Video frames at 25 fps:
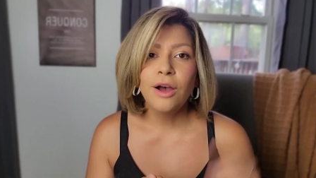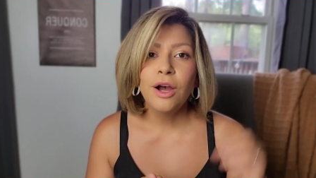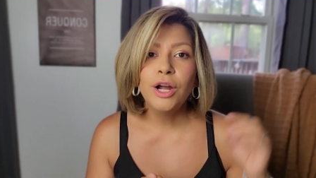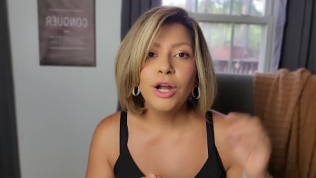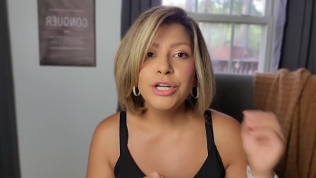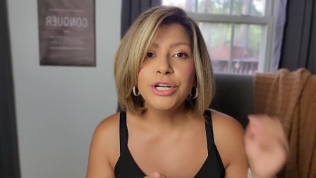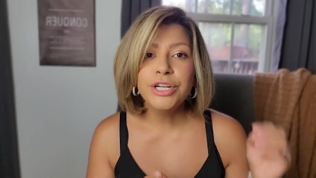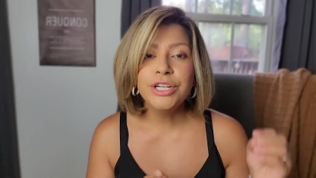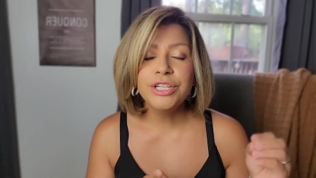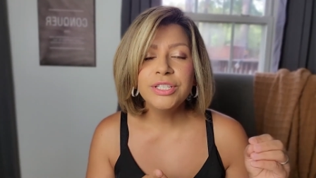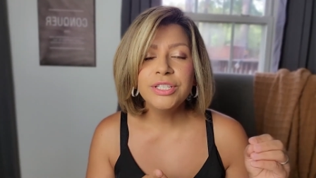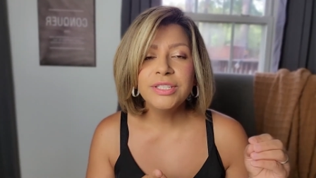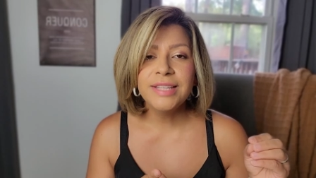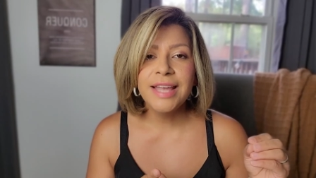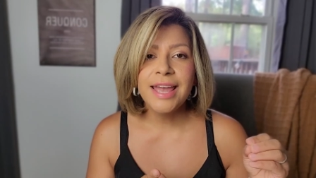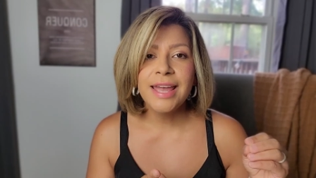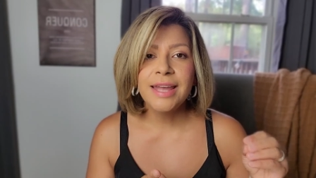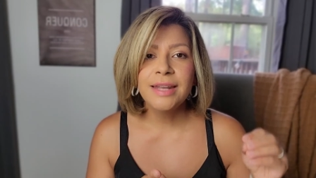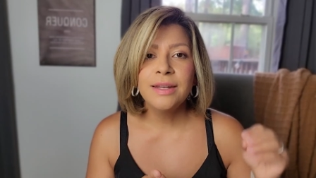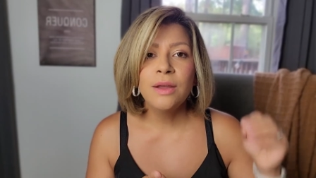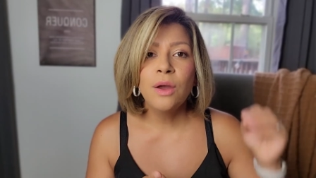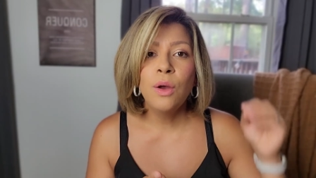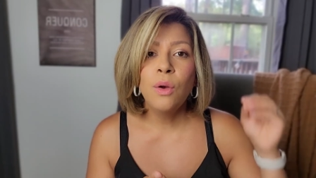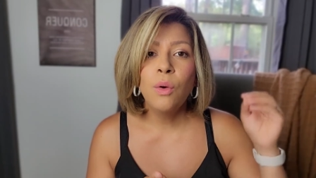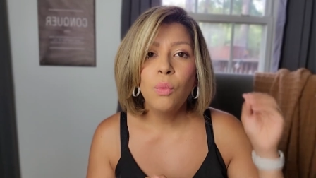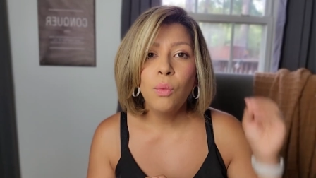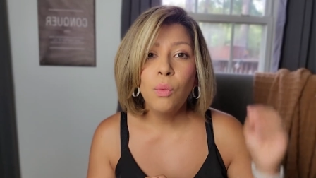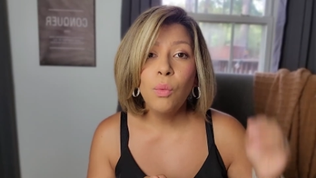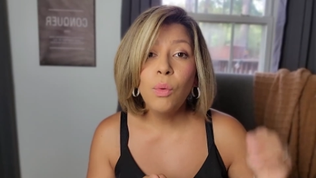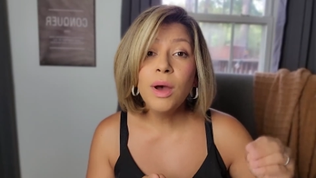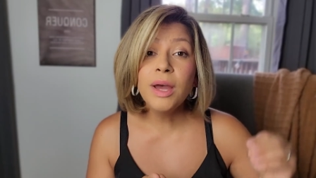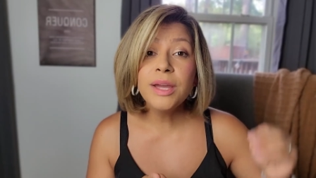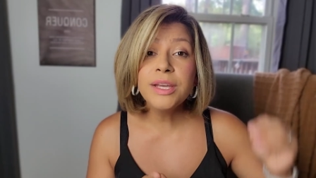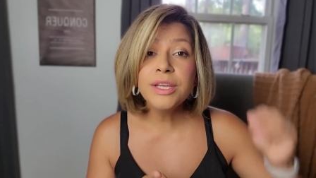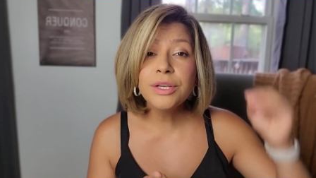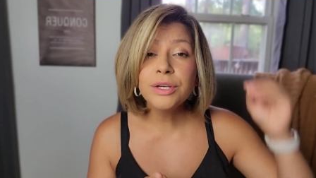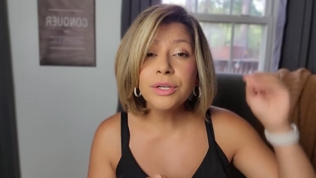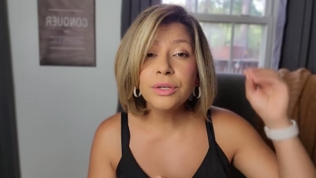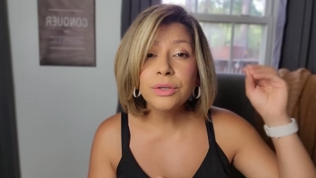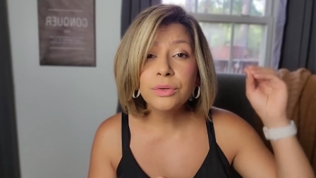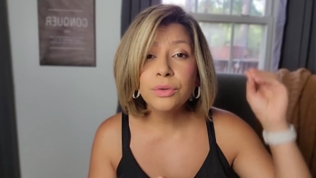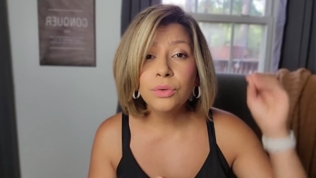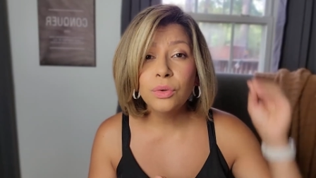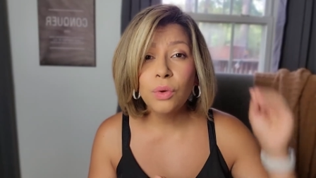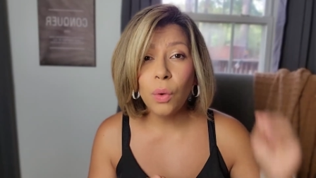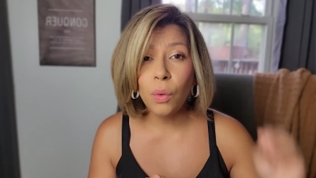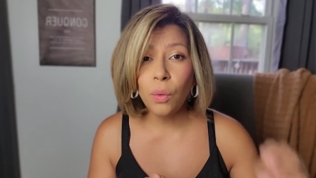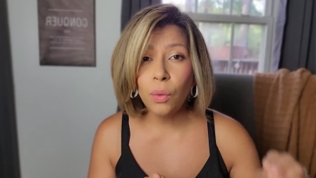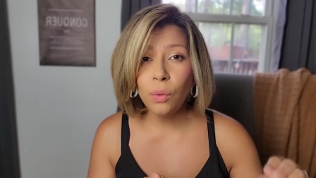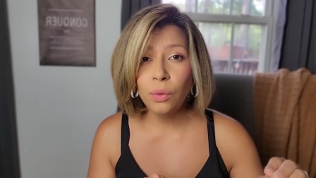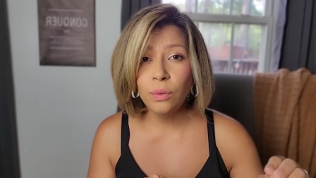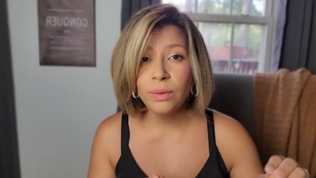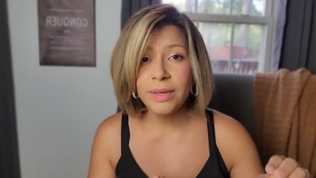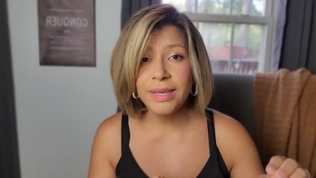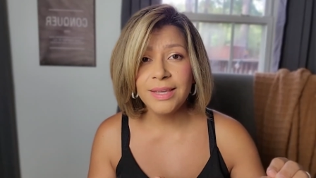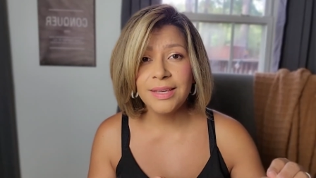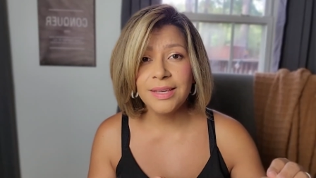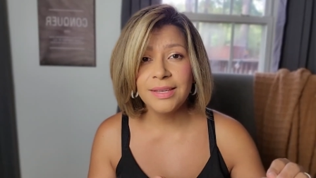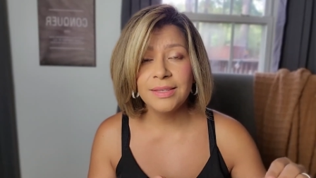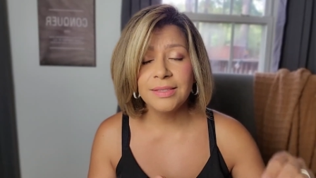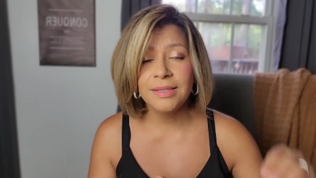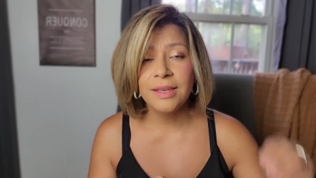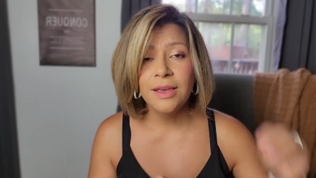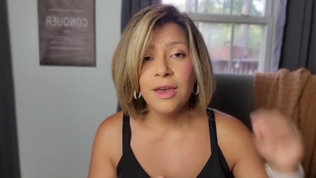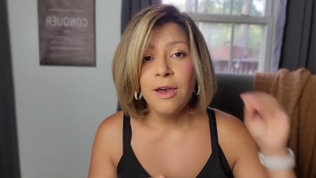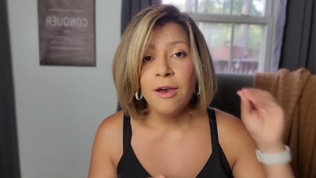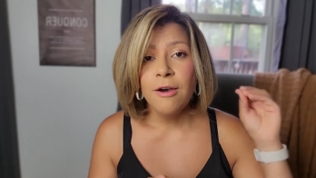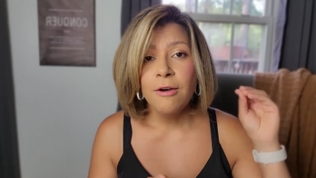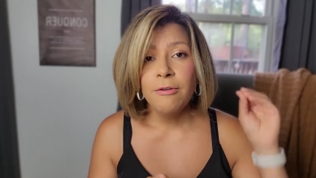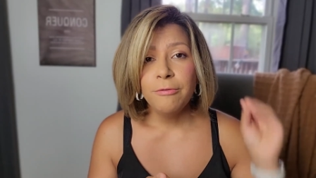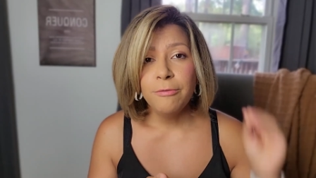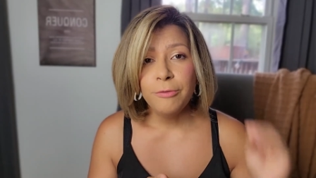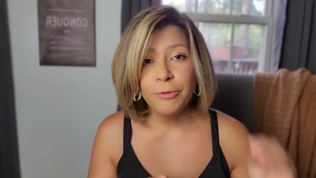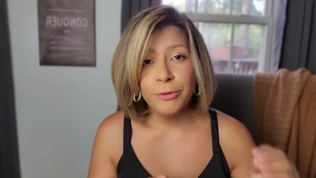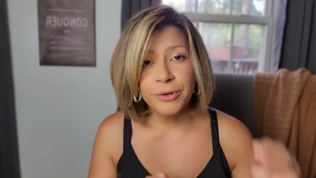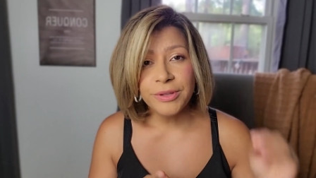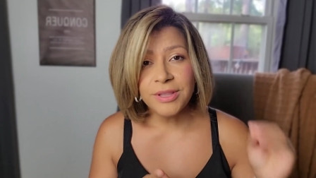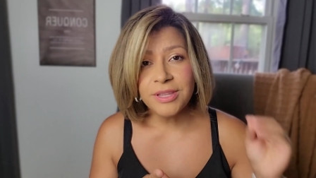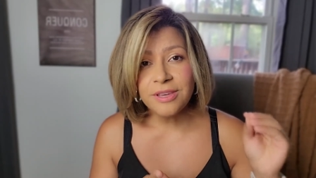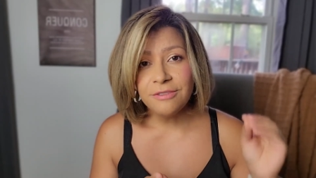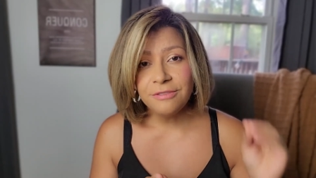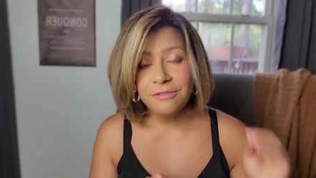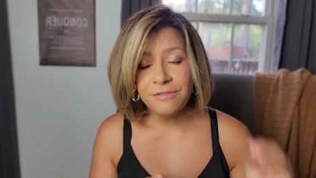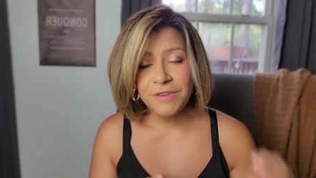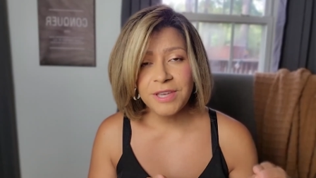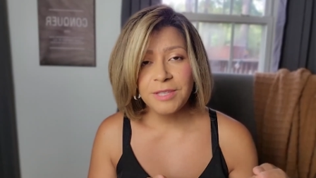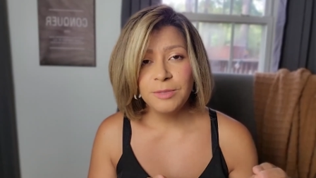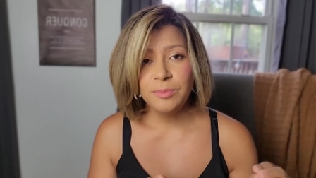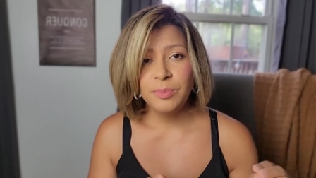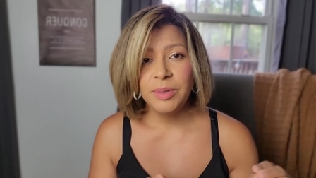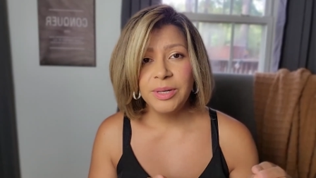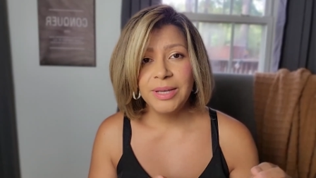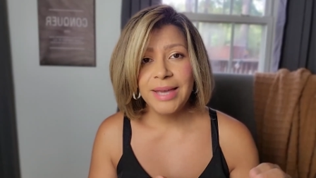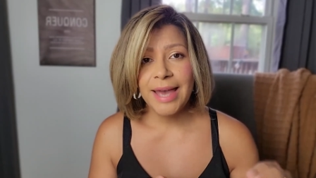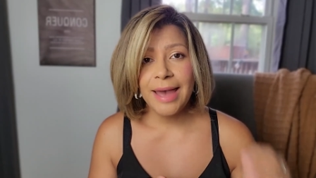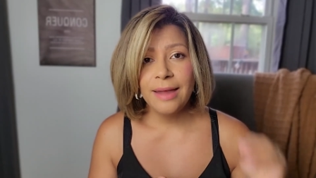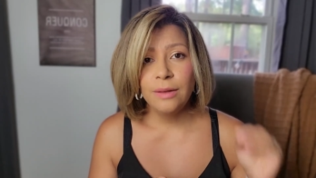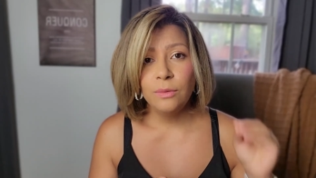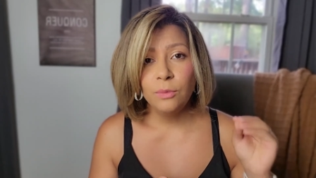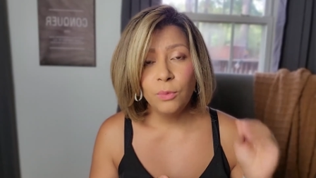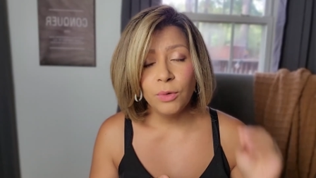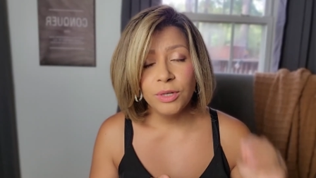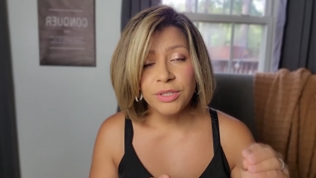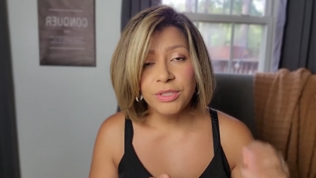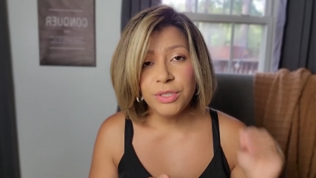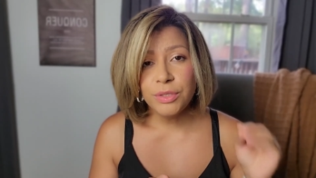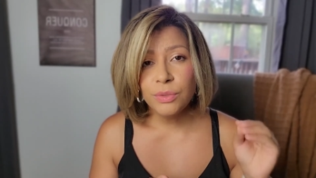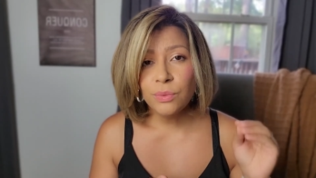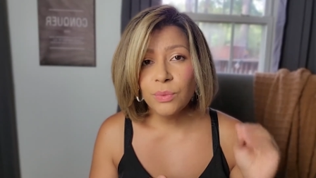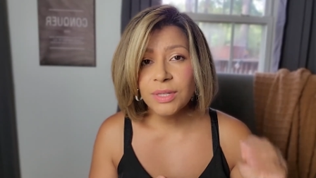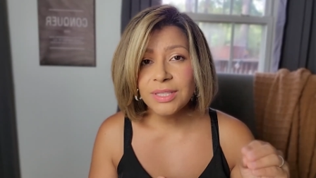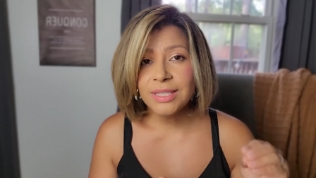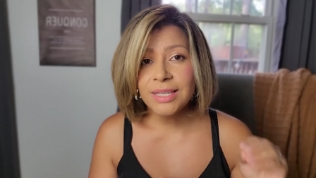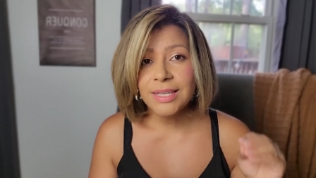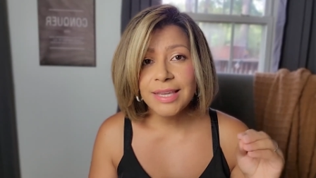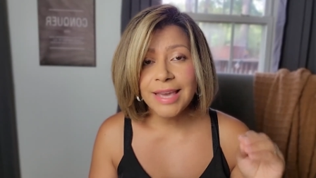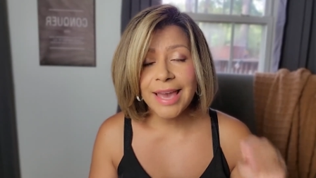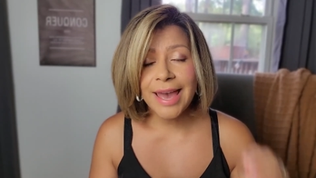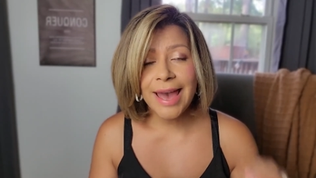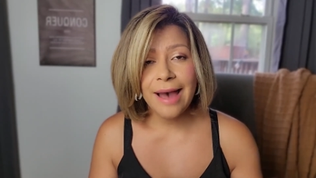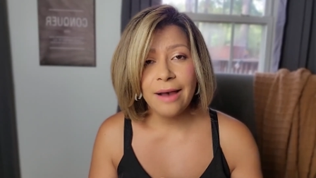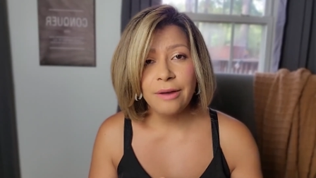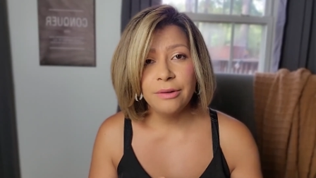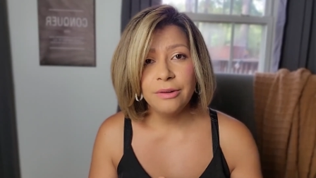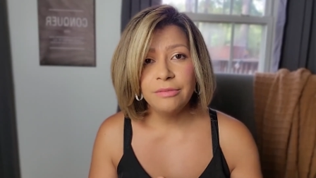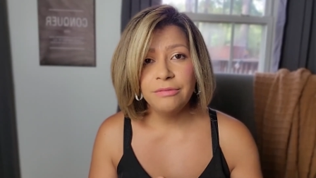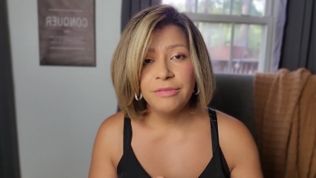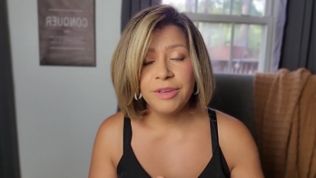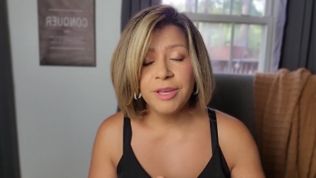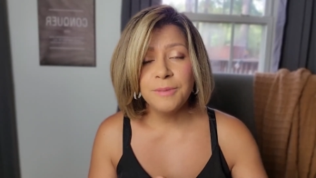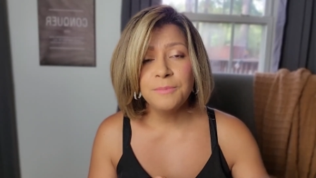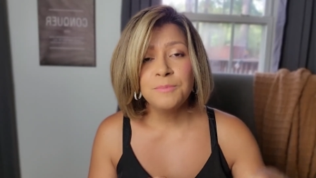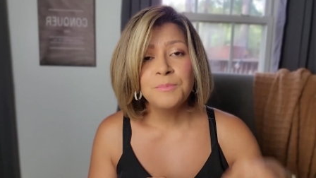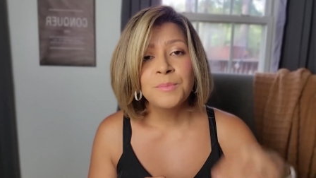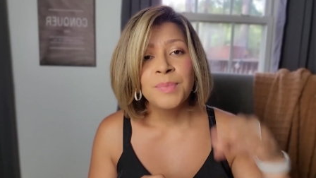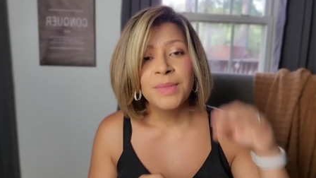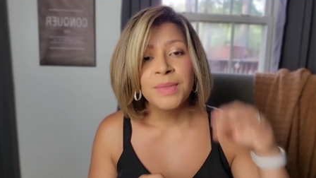Understand what your goal is for the Facebook ad. What do you want to get out of it?